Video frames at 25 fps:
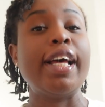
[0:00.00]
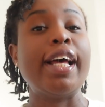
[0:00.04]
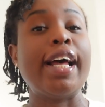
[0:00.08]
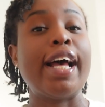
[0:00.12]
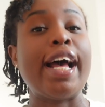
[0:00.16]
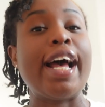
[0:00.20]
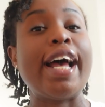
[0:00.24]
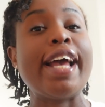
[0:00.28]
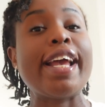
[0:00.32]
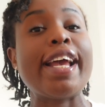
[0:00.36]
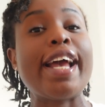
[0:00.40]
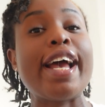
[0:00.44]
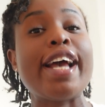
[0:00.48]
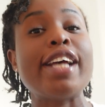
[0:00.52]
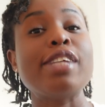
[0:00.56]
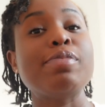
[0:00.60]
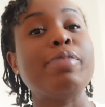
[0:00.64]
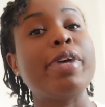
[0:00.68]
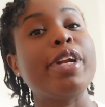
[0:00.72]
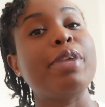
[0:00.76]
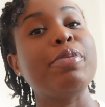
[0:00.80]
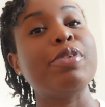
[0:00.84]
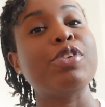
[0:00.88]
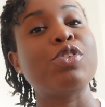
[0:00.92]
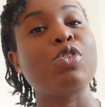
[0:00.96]
Hi guys,
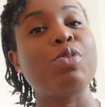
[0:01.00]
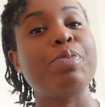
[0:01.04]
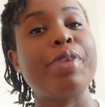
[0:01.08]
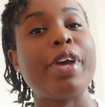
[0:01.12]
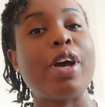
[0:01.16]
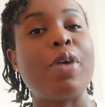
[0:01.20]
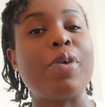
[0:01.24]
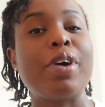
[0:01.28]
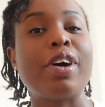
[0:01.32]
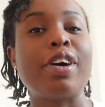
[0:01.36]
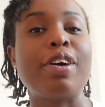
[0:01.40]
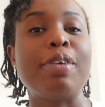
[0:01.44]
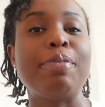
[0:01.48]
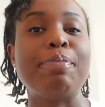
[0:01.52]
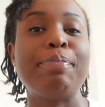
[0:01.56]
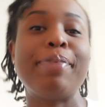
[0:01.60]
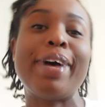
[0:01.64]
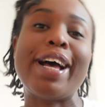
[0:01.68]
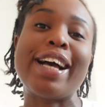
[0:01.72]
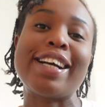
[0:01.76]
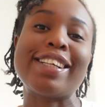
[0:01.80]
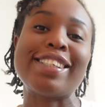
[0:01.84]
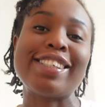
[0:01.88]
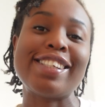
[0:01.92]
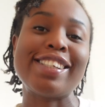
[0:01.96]
my name is Romy and welcome
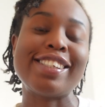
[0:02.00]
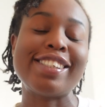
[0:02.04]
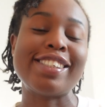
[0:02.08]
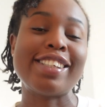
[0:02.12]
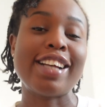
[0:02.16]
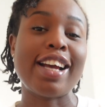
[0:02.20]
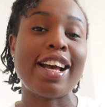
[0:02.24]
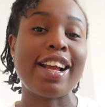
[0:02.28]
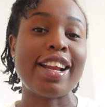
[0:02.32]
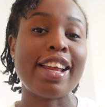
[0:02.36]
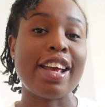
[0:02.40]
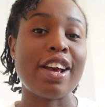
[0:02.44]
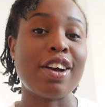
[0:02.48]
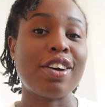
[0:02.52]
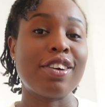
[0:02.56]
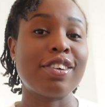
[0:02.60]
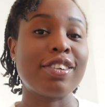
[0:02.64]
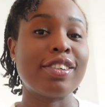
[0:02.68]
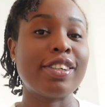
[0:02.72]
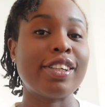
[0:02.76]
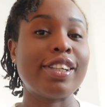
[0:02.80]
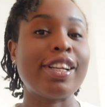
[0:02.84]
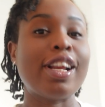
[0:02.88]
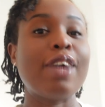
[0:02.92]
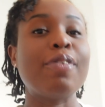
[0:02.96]
back to the
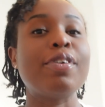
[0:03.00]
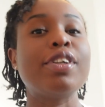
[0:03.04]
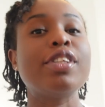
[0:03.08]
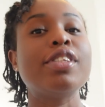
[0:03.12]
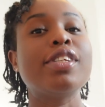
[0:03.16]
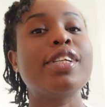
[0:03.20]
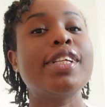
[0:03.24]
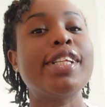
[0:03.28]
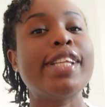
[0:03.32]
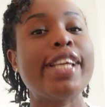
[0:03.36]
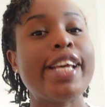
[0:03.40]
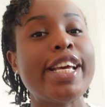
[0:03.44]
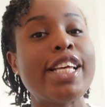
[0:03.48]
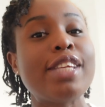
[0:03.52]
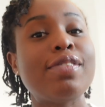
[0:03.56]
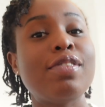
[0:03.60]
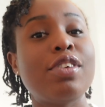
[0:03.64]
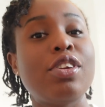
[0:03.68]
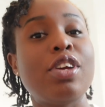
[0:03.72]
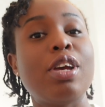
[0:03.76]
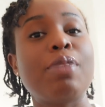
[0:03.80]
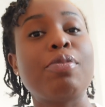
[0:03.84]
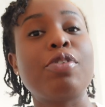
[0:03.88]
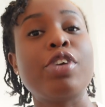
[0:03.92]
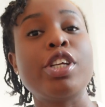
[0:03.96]
channel. Now in today's
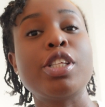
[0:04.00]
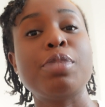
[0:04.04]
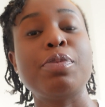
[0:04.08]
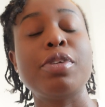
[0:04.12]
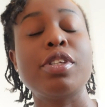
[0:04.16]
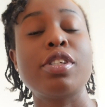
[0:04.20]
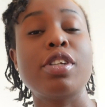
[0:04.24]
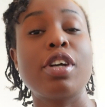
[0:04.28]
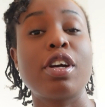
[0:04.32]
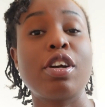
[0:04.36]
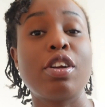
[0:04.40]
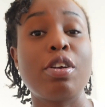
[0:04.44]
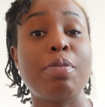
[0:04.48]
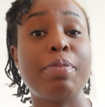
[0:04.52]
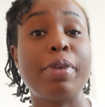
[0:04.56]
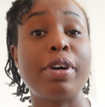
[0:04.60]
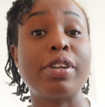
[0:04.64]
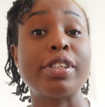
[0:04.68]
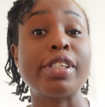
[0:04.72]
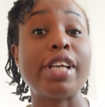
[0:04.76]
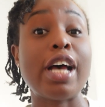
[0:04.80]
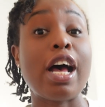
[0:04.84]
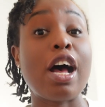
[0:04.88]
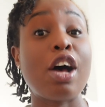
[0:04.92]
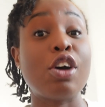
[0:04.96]
video, I'm going to be talking
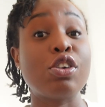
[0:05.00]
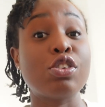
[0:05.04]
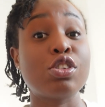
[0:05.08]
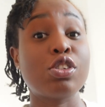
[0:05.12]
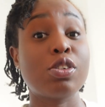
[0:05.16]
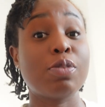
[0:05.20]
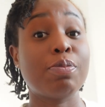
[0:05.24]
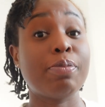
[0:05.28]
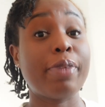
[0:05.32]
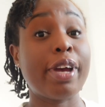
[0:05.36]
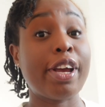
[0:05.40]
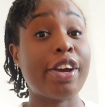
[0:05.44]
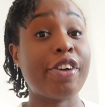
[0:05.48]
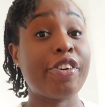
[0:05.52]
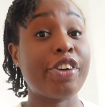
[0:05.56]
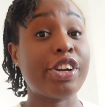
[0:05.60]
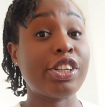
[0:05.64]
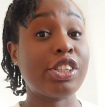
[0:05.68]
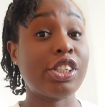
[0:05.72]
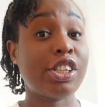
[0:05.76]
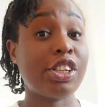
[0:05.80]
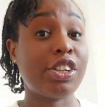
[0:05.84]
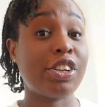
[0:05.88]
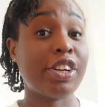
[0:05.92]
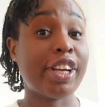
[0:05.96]
about how to
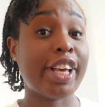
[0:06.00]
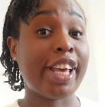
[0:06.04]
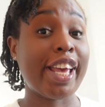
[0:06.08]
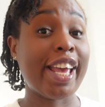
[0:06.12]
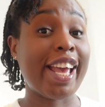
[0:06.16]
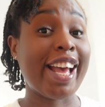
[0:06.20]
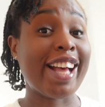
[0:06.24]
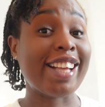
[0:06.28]
migrate to the UK